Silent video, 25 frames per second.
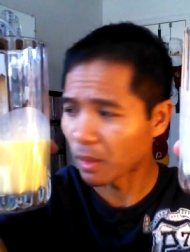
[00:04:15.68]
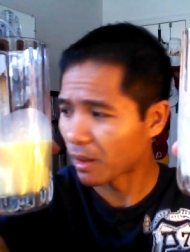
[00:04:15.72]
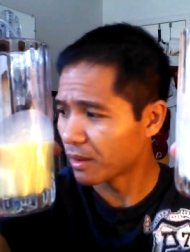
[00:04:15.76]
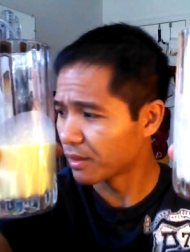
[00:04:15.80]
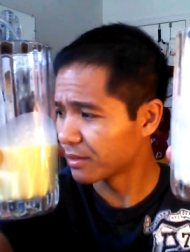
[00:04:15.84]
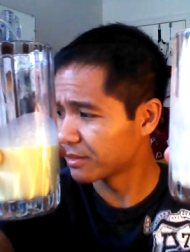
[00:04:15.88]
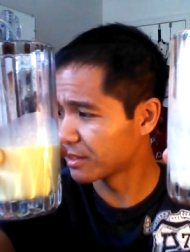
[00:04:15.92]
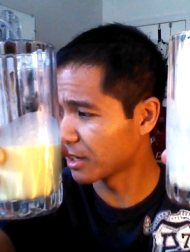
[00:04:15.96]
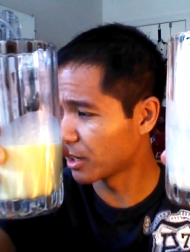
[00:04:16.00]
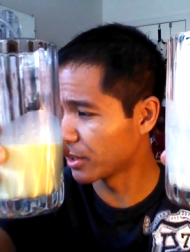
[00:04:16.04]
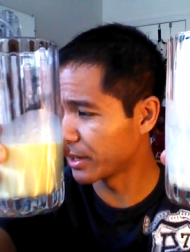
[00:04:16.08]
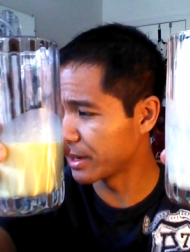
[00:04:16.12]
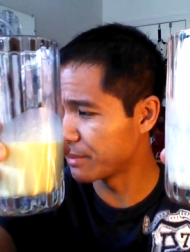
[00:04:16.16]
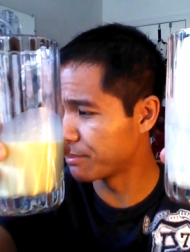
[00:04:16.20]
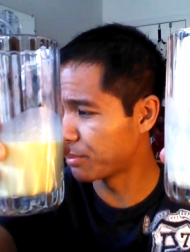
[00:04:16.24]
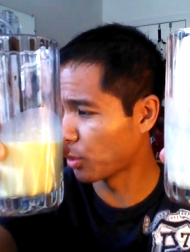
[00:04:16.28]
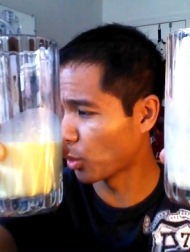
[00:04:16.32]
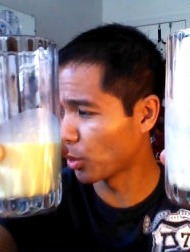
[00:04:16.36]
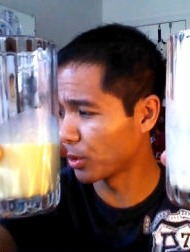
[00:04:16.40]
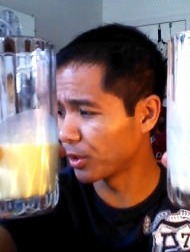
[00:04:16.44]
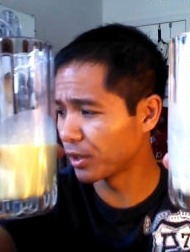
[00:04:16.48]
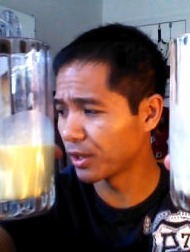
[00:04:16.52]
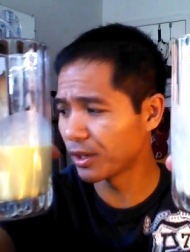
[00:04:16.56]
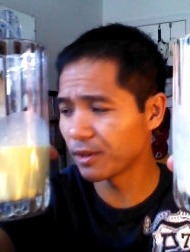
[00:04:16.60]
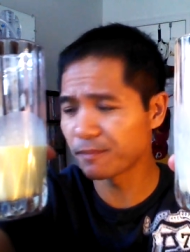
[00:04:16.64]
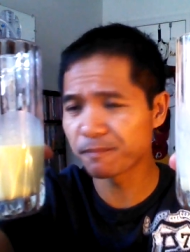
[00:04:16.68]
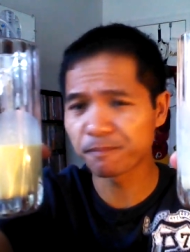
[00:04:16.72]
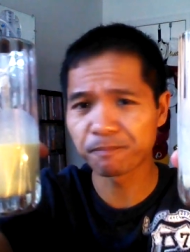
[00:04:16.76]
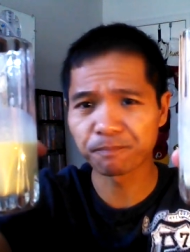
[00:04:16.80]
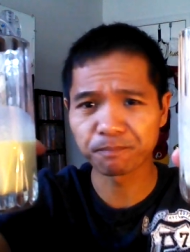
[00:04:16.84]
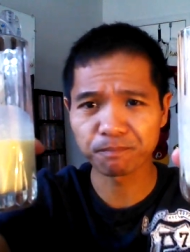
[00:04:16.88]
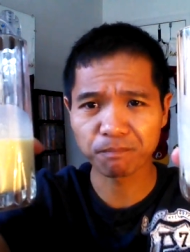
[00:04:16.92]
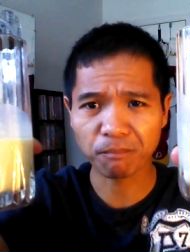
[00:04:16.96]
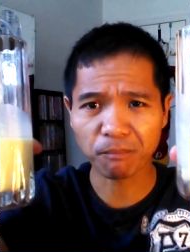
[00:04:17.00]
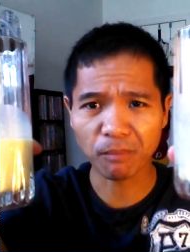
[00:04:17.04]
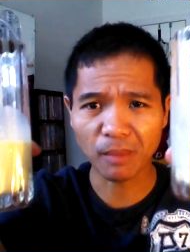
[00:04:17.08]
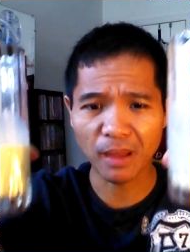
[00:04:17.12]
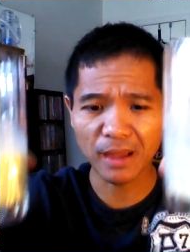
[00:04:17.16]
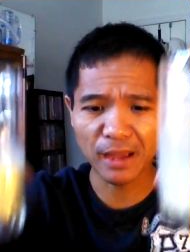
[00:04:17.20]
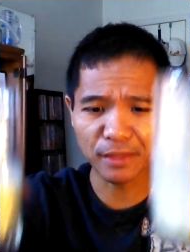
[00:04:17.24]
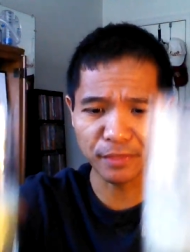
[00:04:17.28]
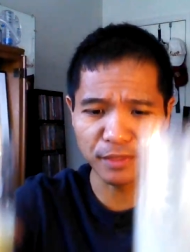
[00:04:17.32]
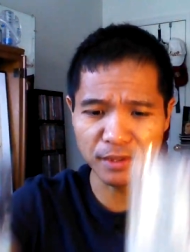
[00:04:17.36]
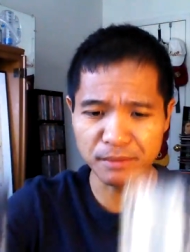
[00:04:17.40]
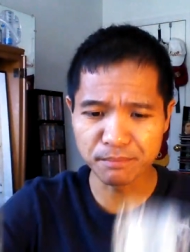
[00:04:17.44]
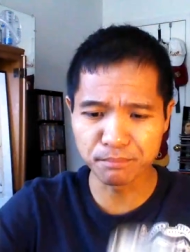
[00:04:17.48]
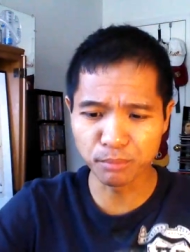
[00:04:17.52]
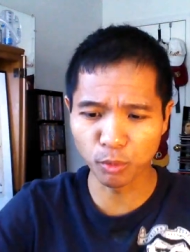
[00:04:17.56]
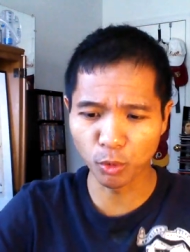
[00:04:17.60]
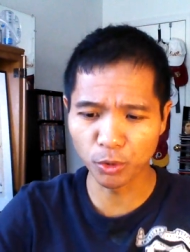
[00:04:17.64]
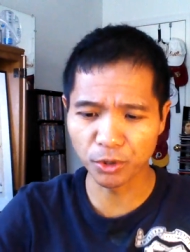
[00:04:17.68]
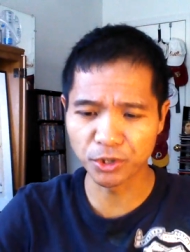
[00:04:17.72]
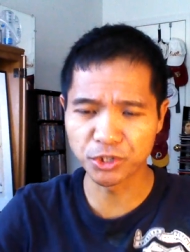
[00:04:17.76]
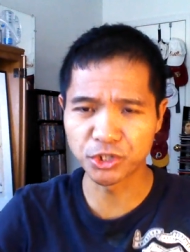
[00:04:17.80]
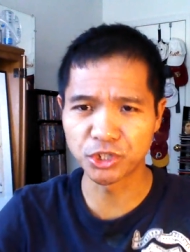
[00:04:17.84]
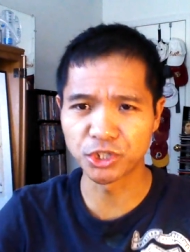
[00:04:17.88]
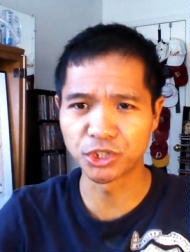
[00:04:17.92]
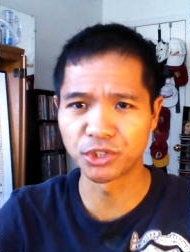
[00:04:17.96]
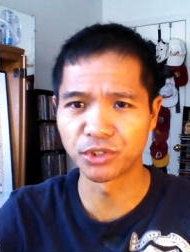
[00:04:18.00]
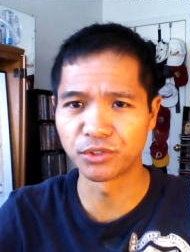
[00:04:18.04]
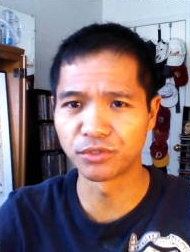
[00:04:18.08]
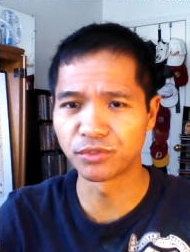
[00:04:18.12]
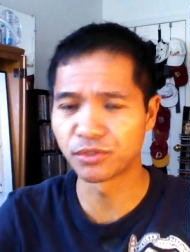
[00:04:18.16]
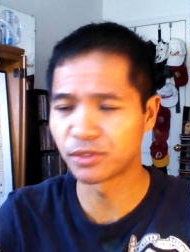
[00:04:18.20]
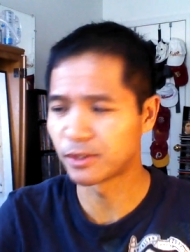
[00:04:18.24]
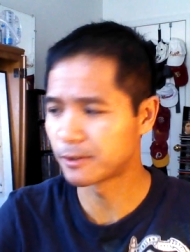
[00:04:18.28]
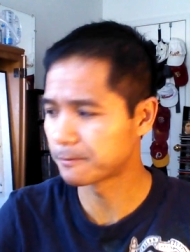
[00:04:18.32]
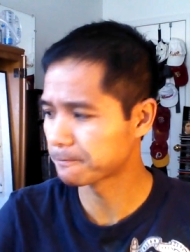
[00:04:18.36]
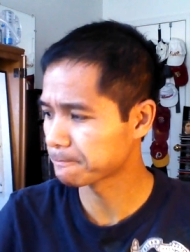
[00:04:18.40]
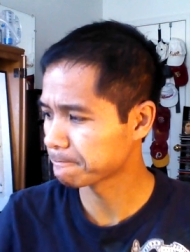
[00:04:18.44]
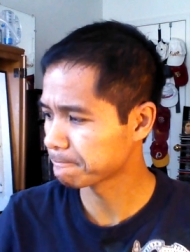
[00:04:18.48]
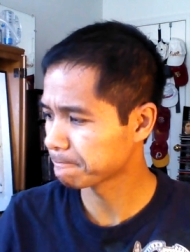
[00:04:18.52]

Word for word: Sorry, Borden. I think Borden should have